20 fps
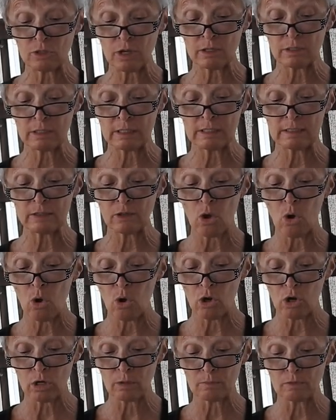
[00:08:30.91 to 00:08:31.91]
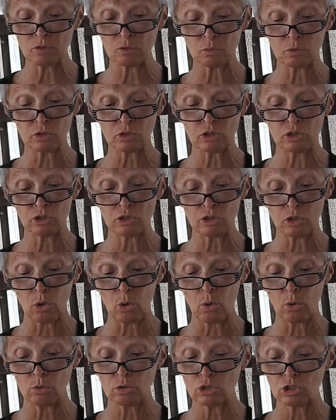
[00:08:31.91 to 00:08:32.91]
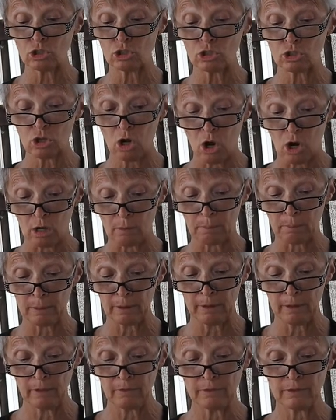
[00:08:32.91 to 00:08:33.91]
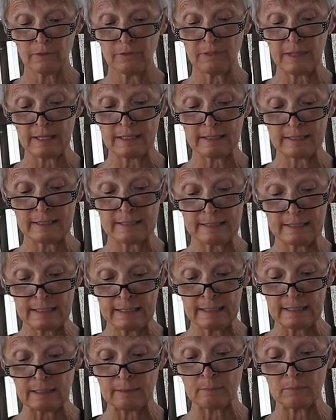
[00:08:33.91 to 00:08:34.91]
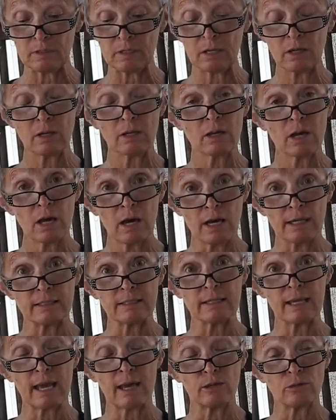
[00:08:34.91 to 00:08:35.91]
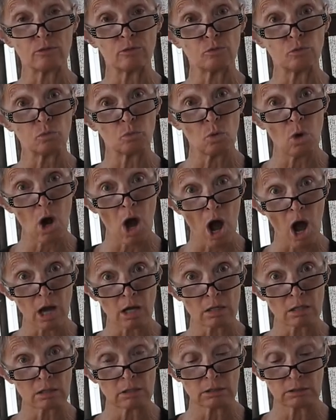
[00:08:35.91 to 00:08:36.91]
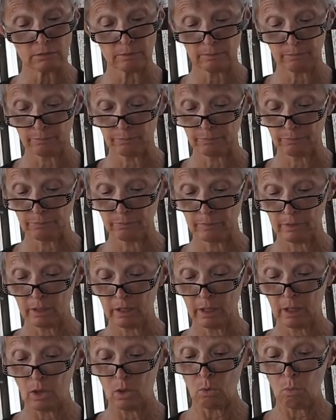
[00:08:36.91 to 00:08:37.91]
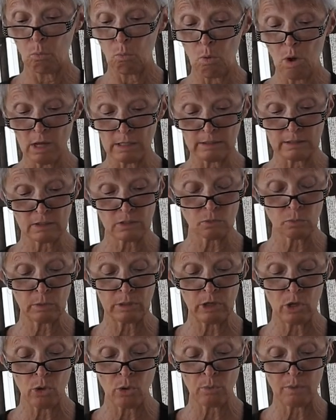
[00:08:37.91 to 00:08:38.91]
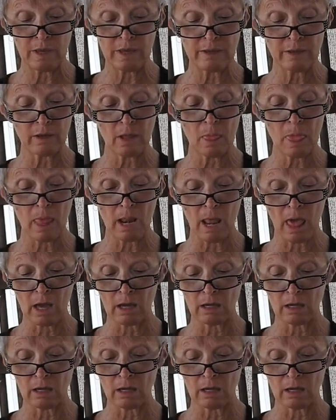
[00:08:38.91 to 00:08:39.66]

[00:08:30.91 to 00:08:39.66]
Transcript: on his arms were so sharp that they seemed cut out of rock. Once, when Ove,